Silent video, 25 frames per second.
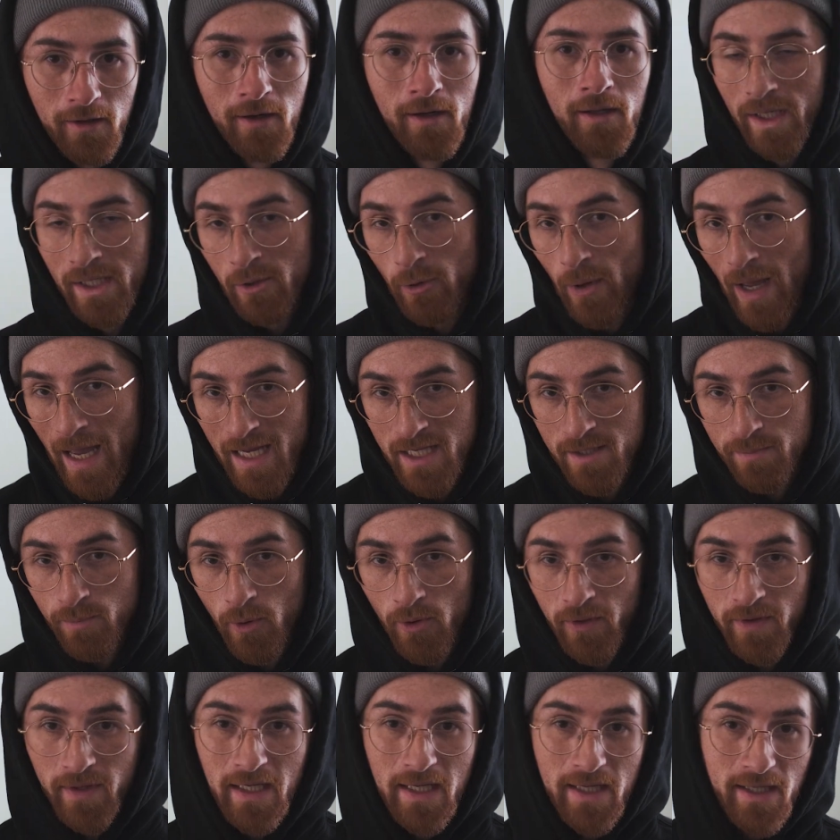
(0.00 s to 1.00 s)
When you
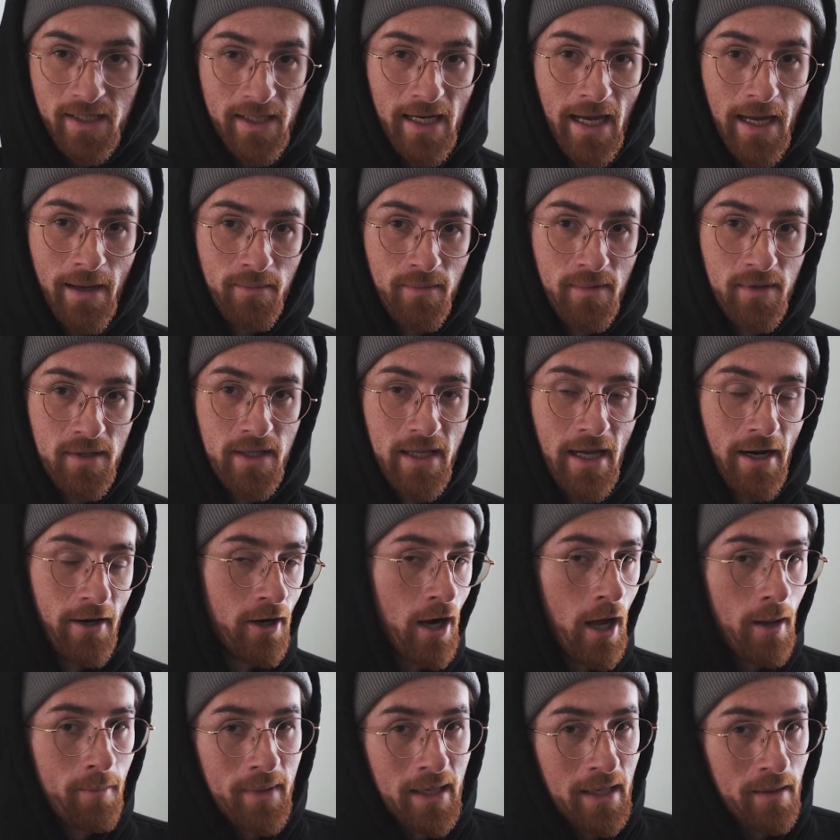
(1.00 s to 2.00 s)
export these stems, they're
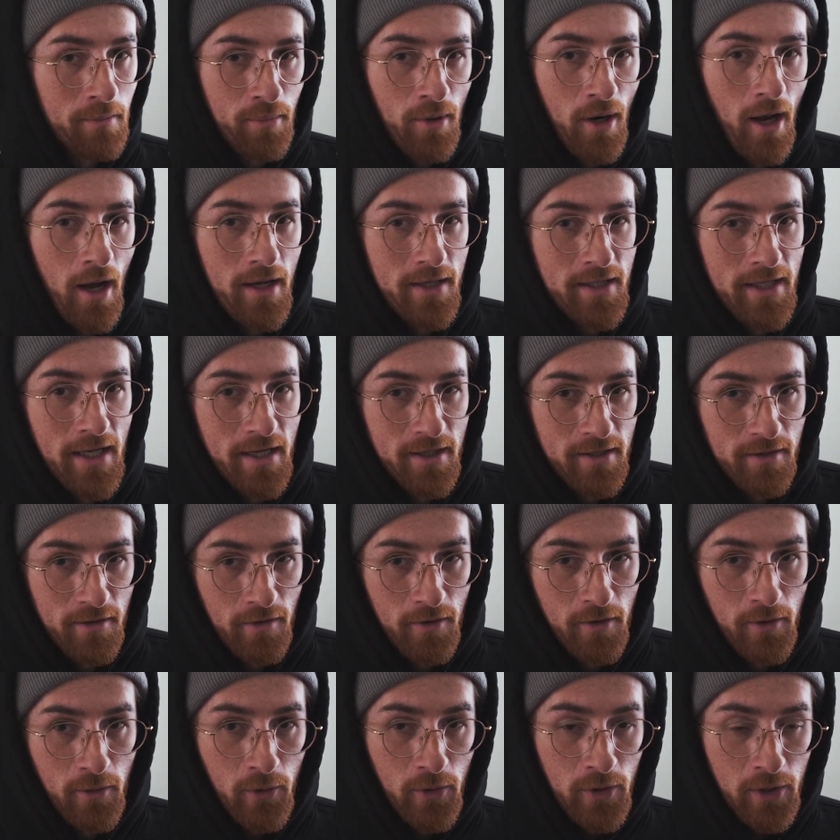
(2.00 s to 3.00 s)
not being
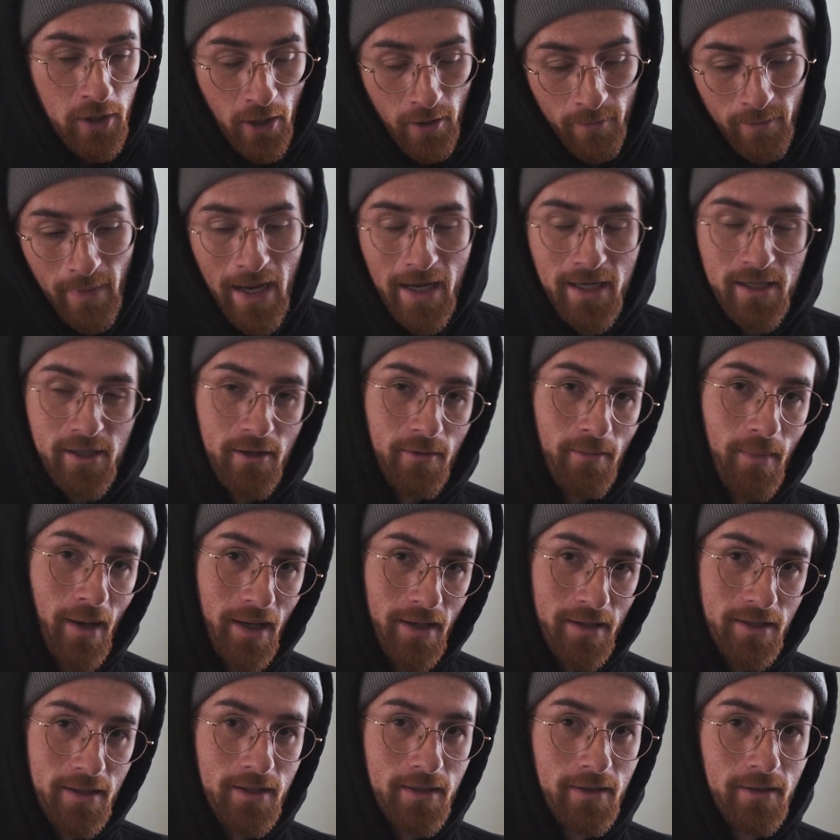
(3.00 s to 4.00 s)
processed through your master
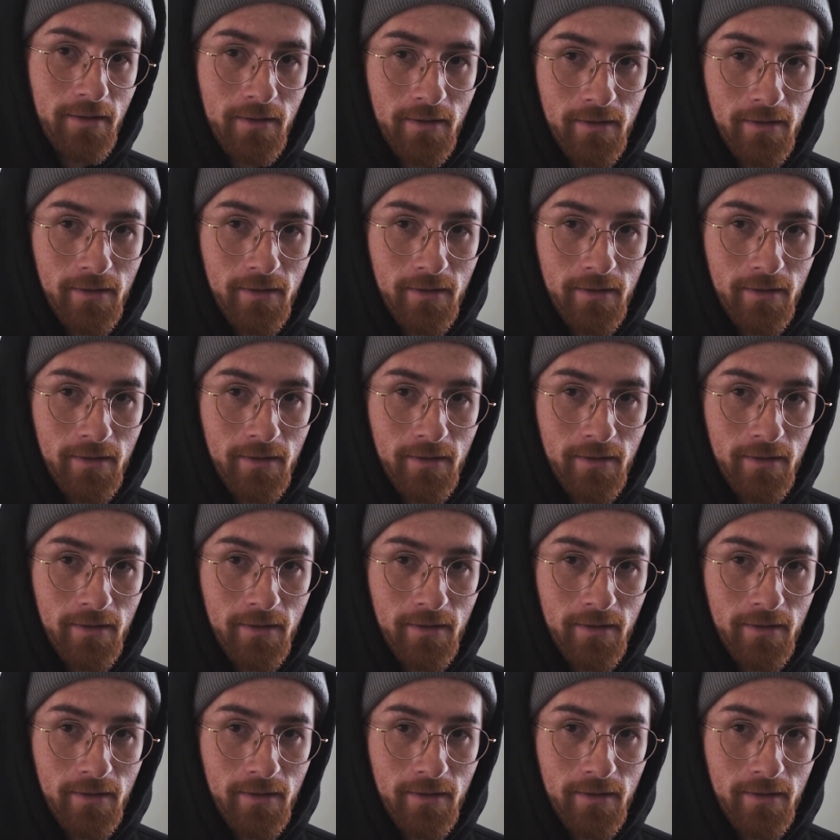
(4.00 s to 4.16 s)
bus.